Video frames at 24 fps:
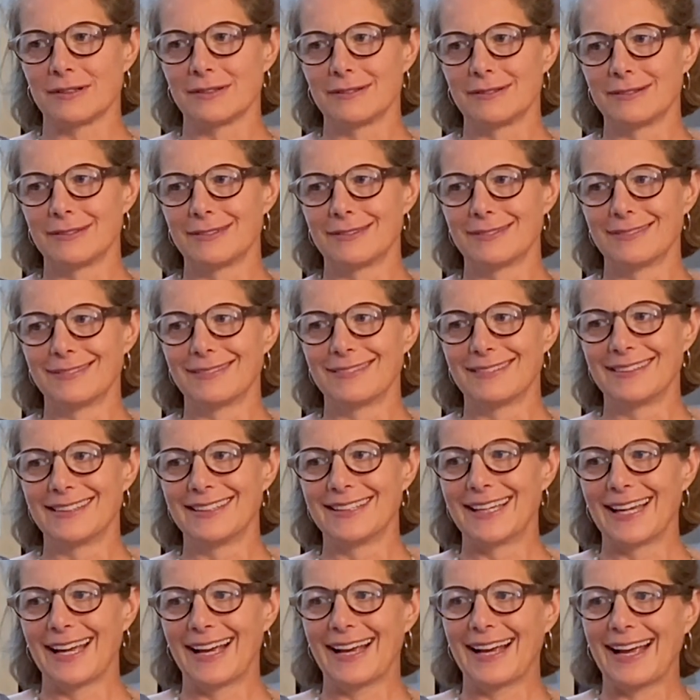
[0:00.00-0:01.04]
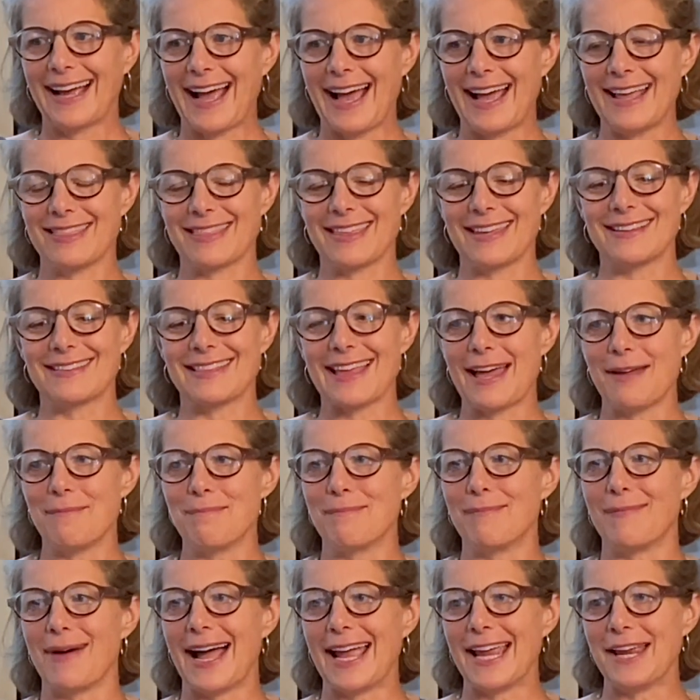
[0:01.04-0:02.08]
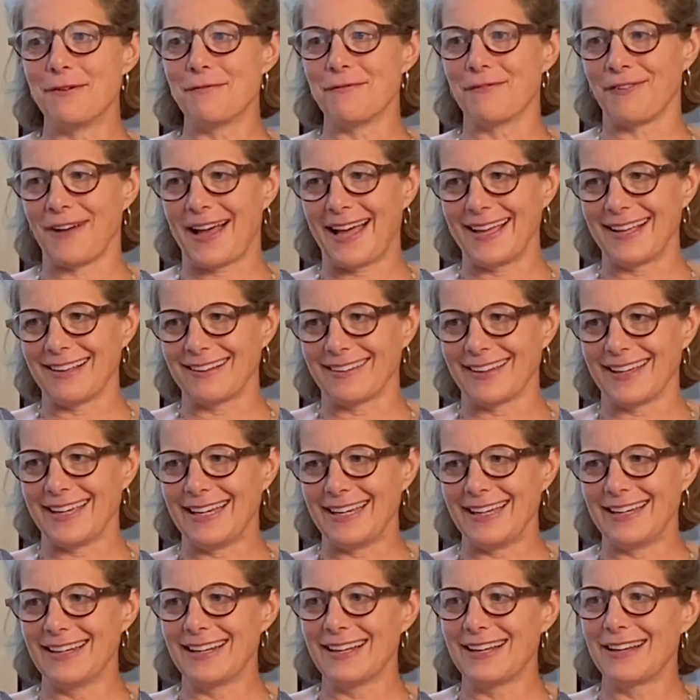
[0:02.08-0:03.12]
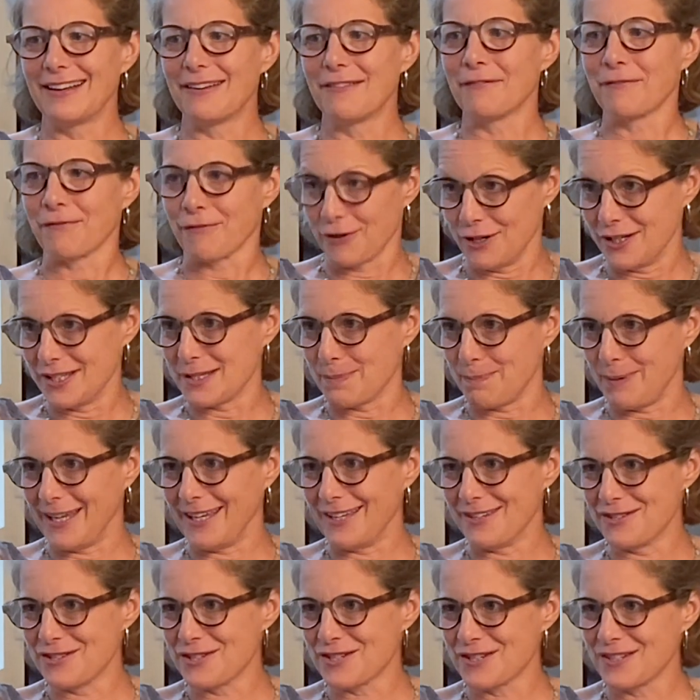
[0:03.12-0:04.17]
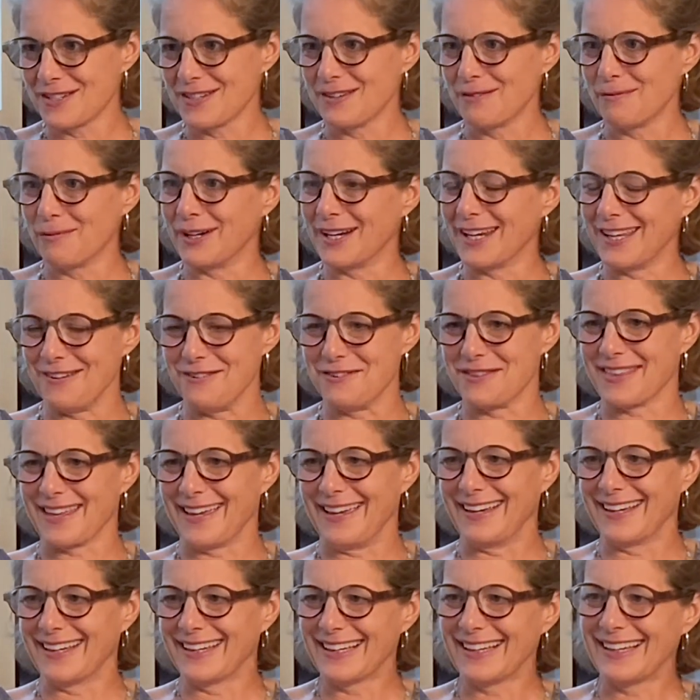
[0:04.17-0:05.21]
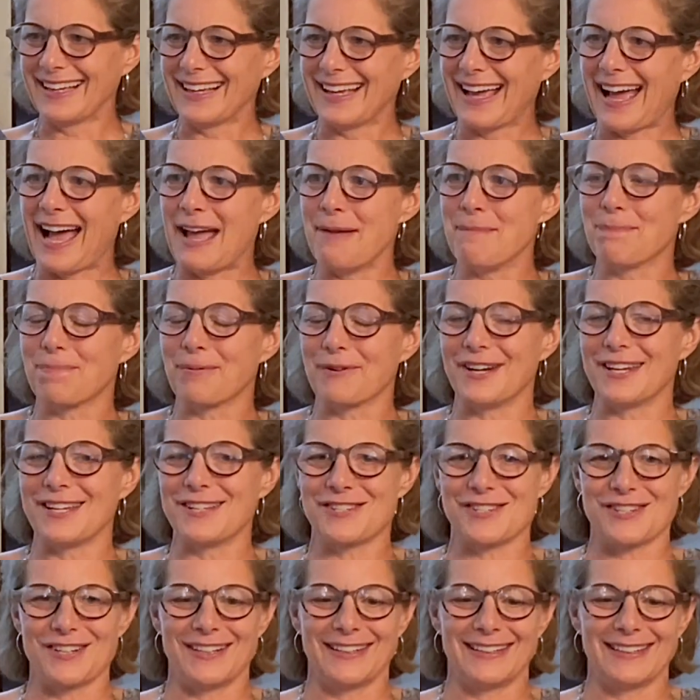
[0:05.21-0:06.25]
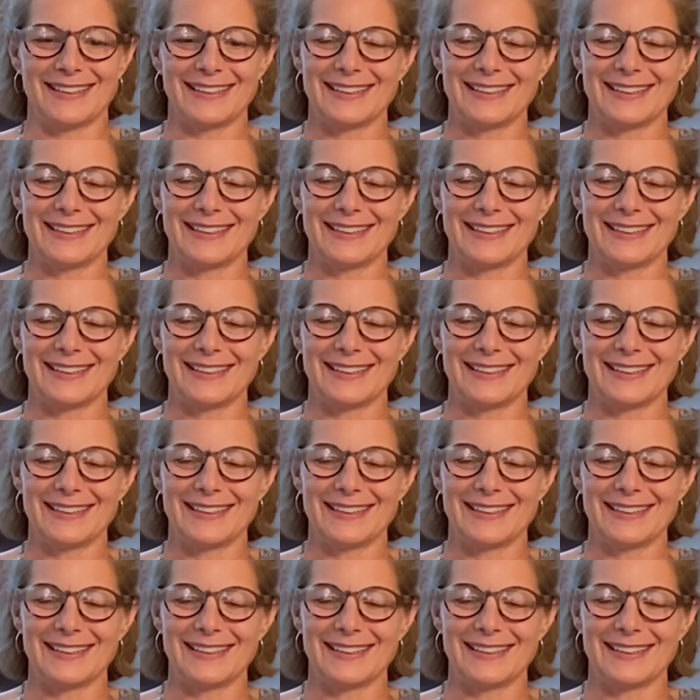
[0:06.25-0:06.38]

I think that might violate free speech. What do you think? I'm pretty sure